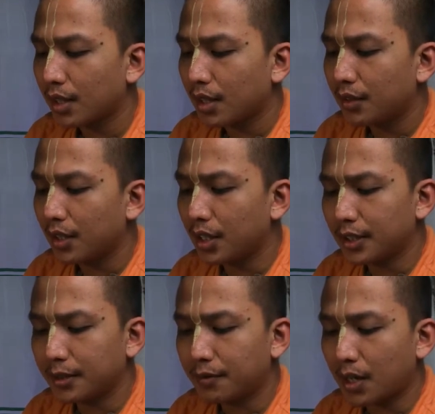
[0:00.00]
The
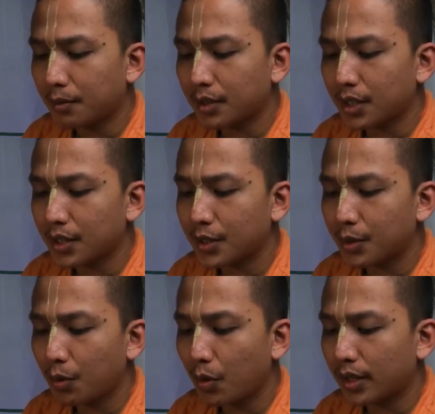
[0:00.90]
learned Brahmanas,
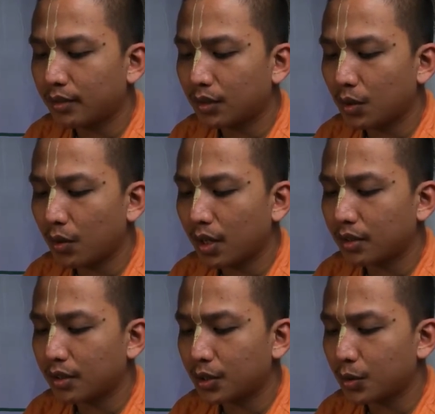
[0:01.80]
who had no
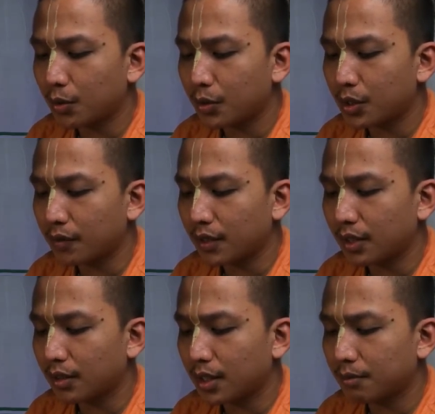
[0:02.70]
other source of
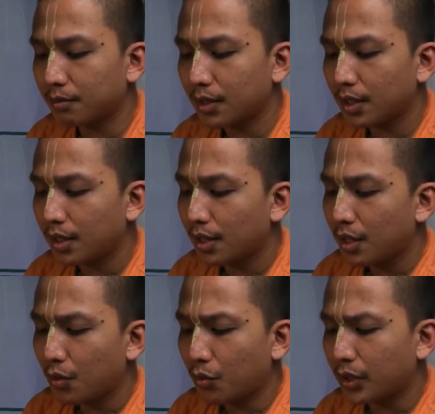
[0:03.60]
income,
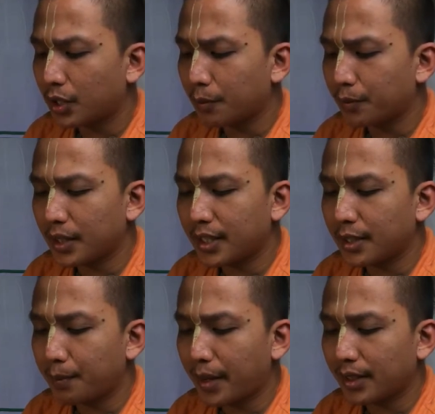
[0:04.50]
were completely
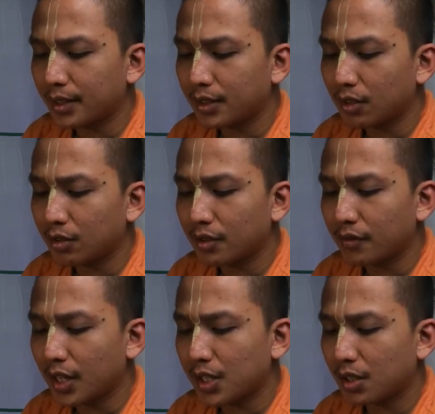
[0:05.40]
dependent on the
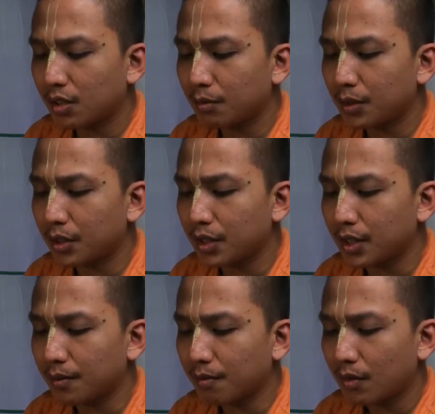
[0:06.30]
Vaishya
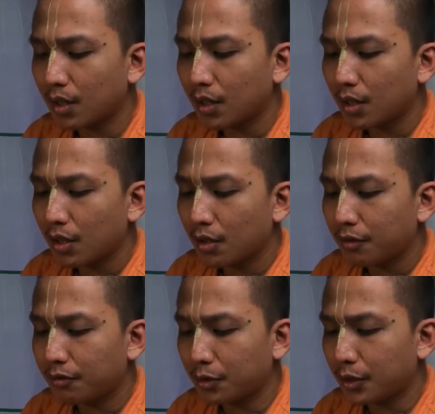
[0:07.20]
community
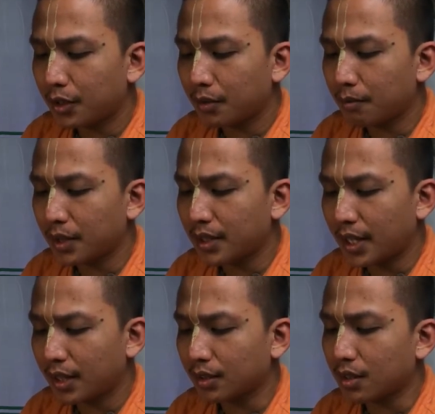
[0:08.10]
for their
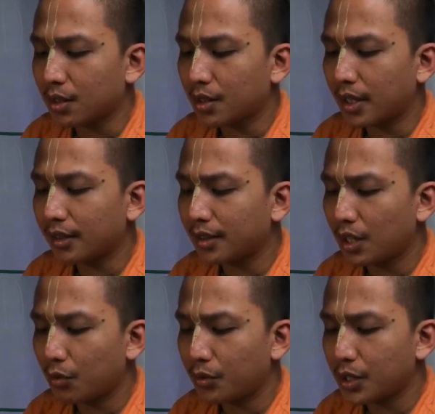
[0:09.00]
maintenance, and they
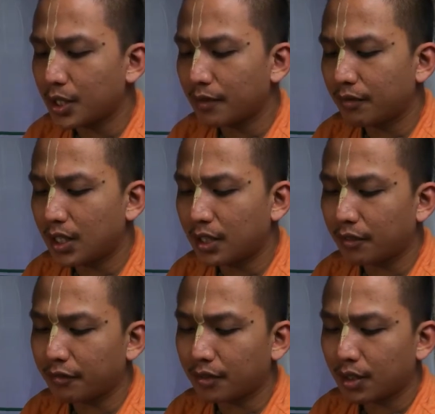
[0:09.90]
will receive
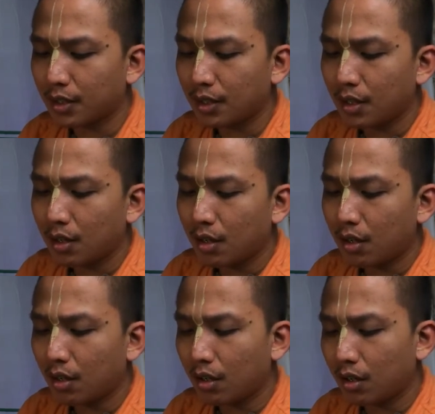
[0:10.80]
gifts
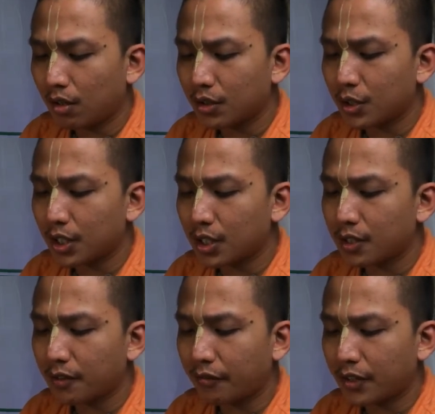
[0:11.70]
on such
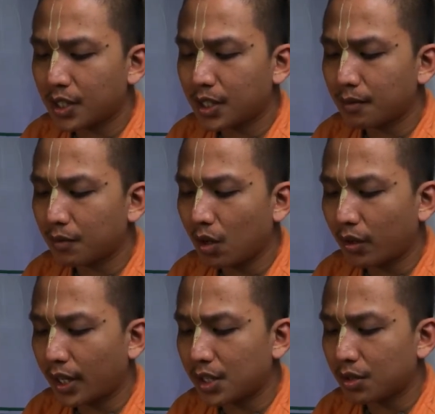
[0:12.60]
festive
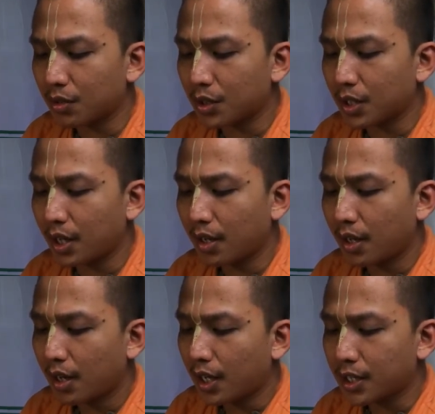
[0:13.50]
occasions
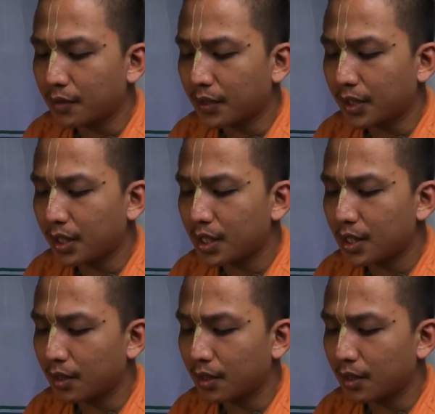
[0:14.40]
as birthdays and